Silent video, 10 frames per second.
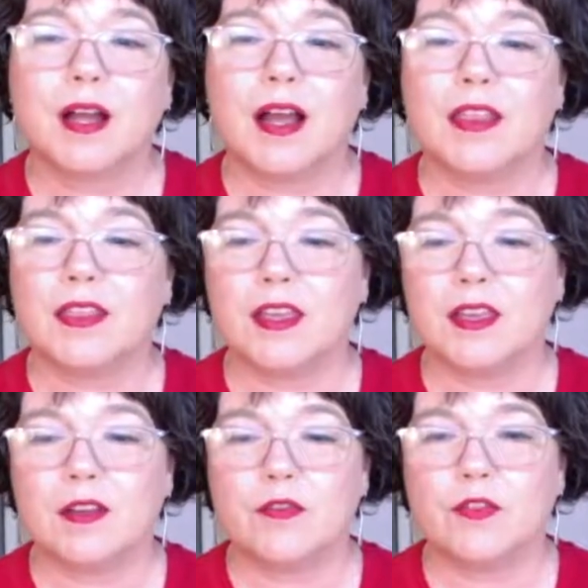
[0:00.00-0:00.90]

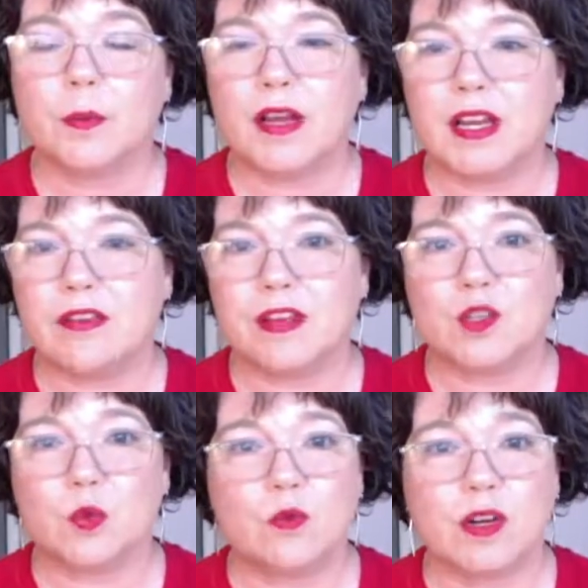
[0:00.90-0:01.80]
think for many of us,
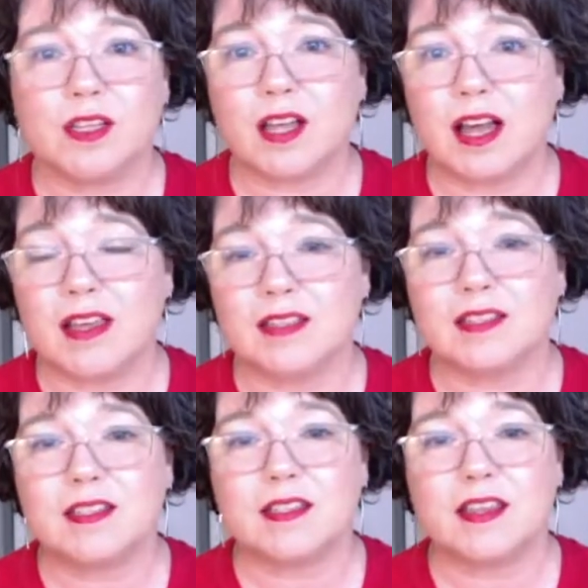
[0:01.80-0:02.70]
we
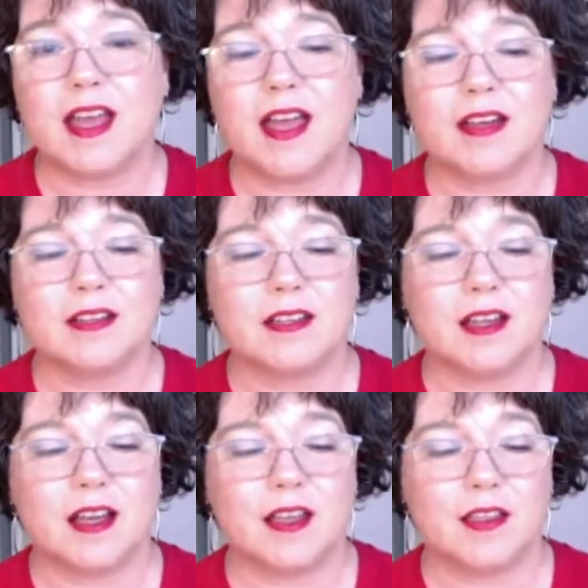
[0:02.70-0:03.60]
realized that
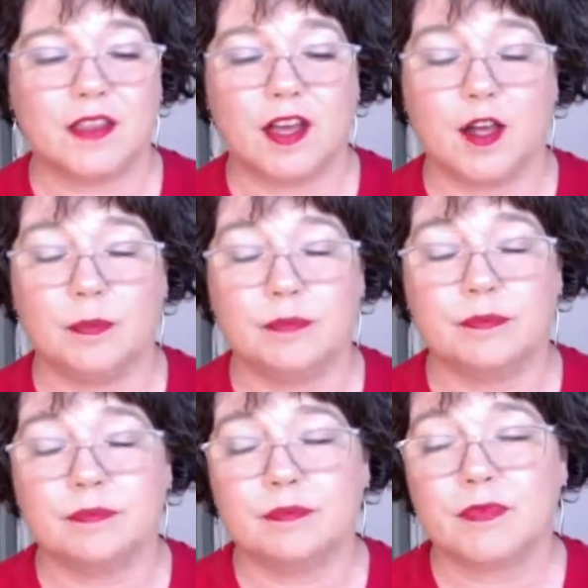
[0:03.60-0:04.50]

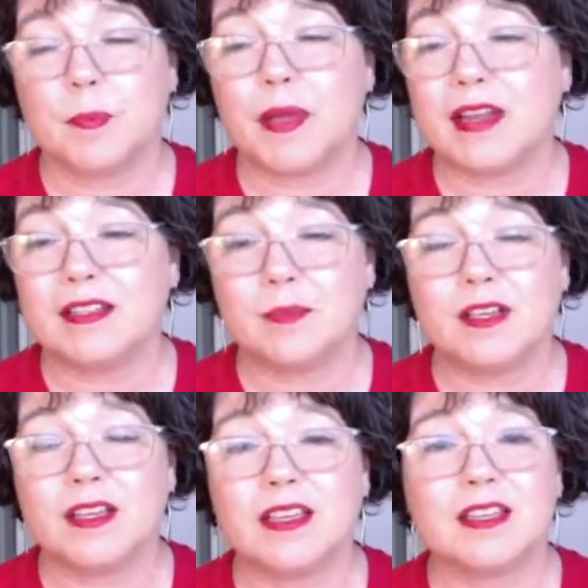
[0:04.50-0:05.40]
the
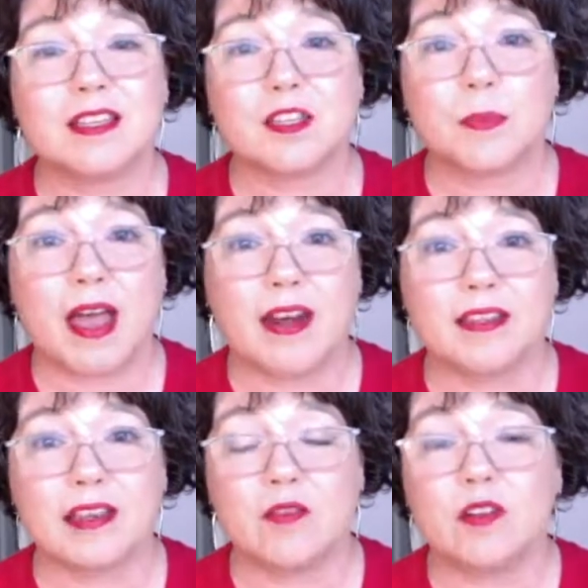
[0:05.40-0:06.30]
pandemic is as bad
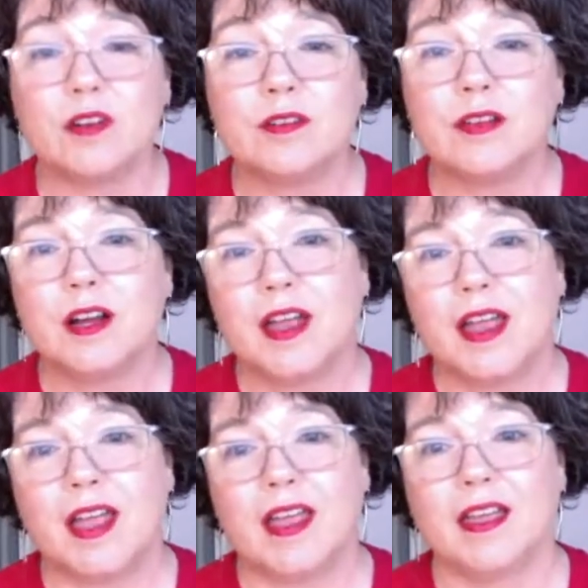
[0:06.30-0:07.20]
as ever,
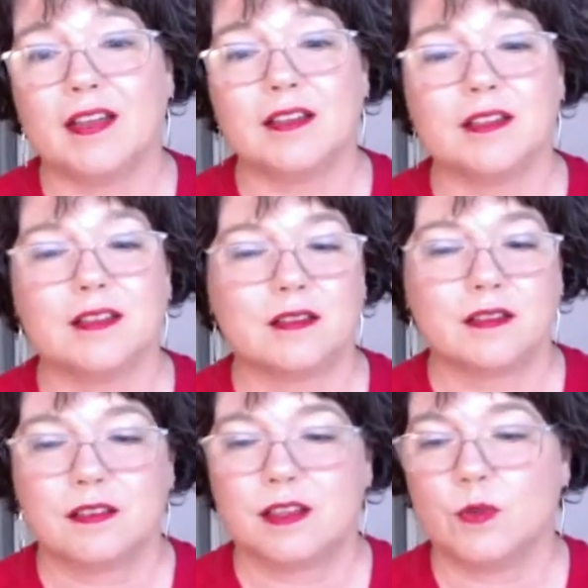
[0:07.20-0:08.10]
and
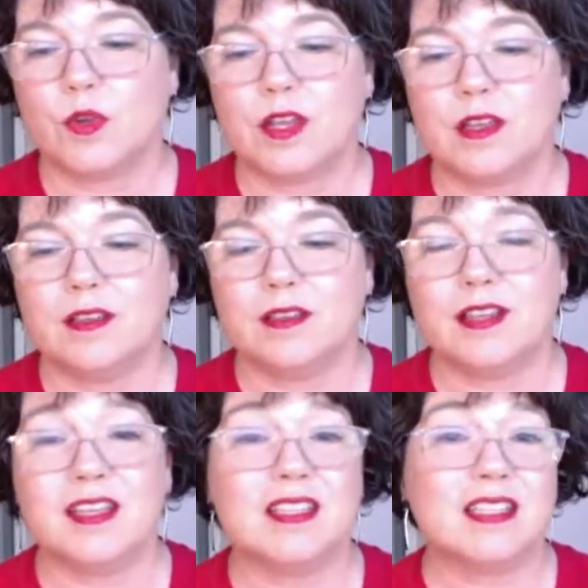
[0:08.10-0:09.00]
that we
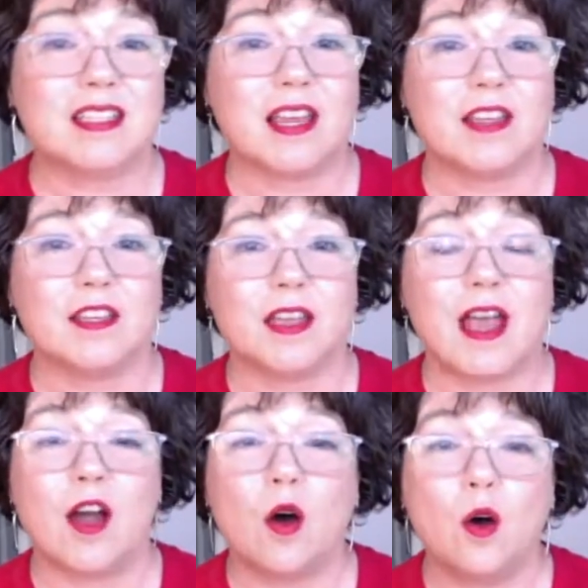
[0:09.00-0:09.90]
need to stay
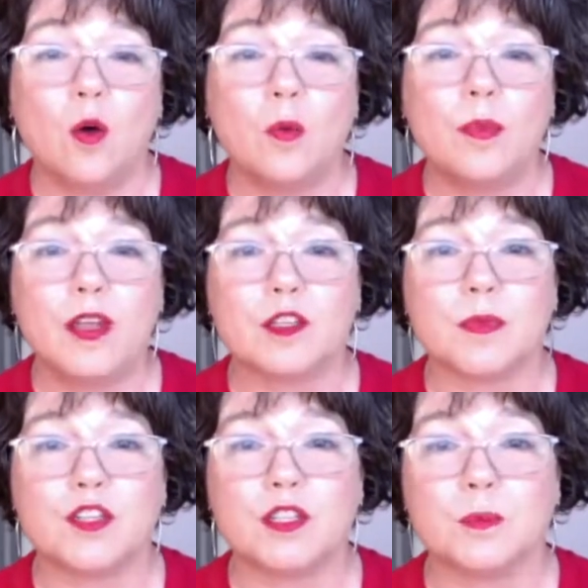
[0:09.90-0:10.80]
at home as
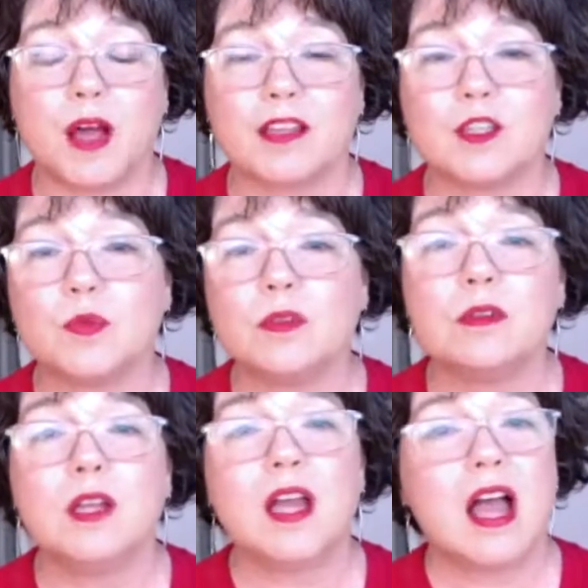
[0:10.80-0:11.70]
much as possible.
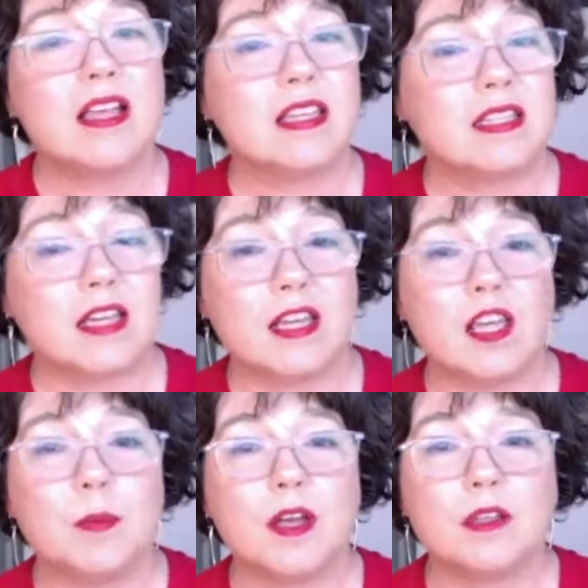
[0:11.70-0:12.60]
I sent an
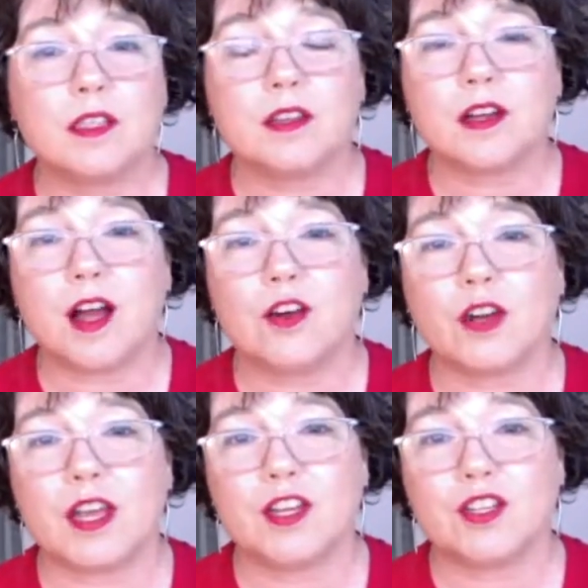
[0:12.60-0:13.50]
email to the
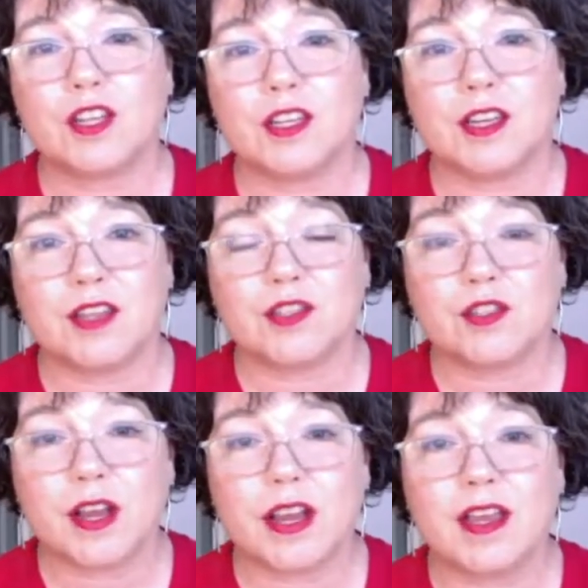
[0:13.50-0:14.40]
congregation
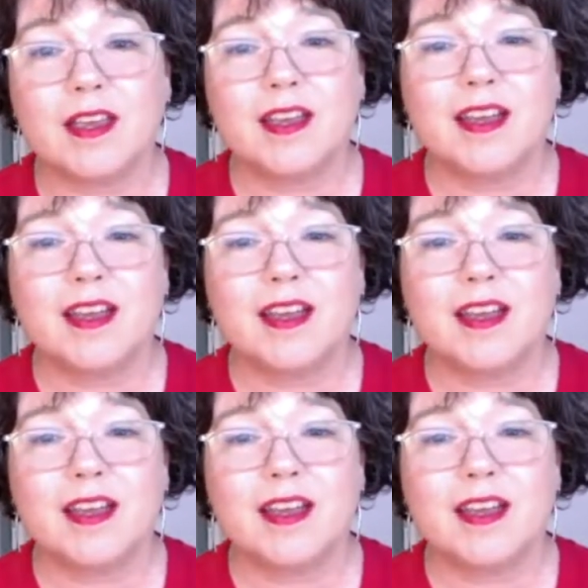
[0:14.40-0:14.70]
yesterday,